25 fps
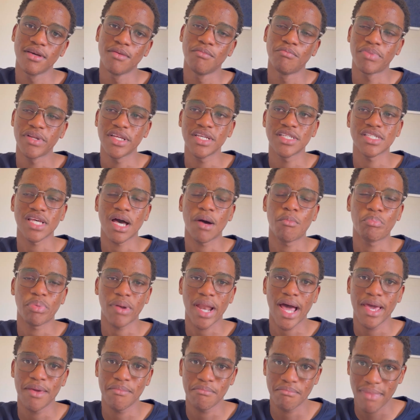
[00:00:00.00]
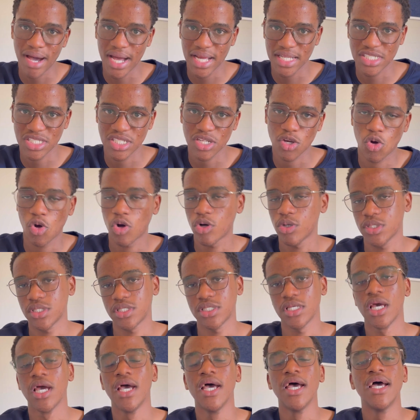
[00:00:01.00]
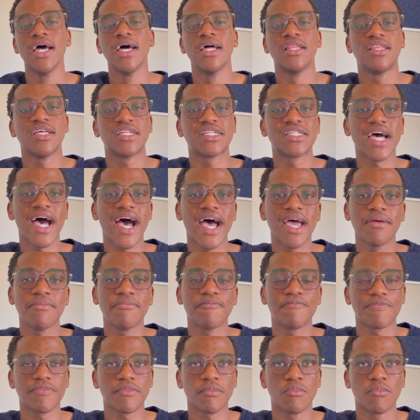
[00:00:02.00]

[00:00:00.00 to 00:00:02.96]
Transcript: Please apply manje, because the time,